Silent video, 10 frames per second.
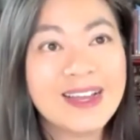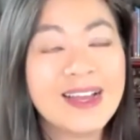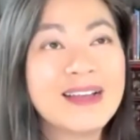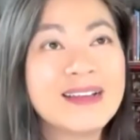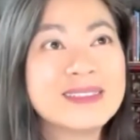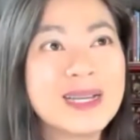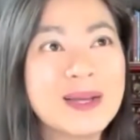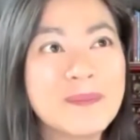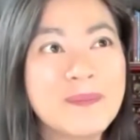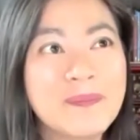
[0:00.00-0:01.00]
And
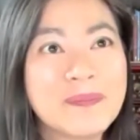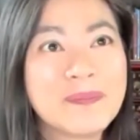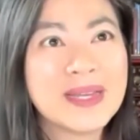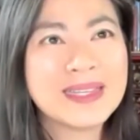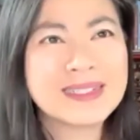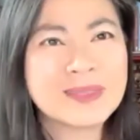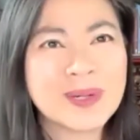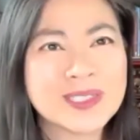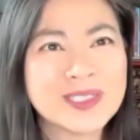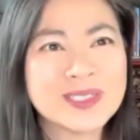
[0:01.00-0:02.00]
um, I think
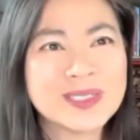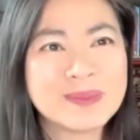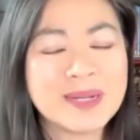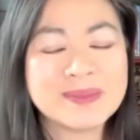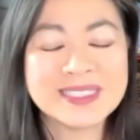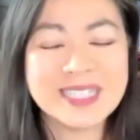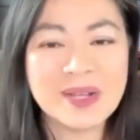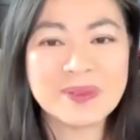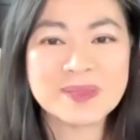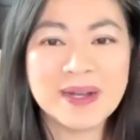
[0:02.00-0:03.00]
depression is sometimes a
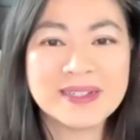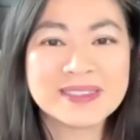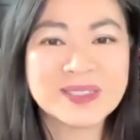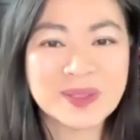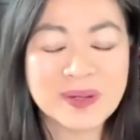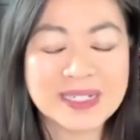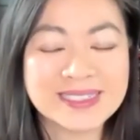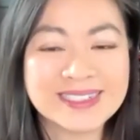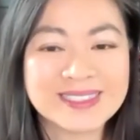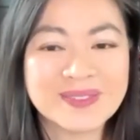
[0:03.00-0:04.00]
sane response to the
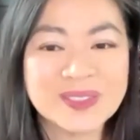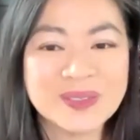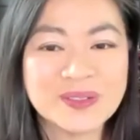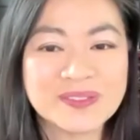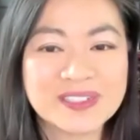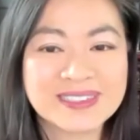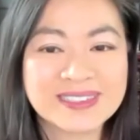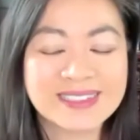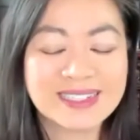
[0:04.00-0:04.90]
craziness of this universe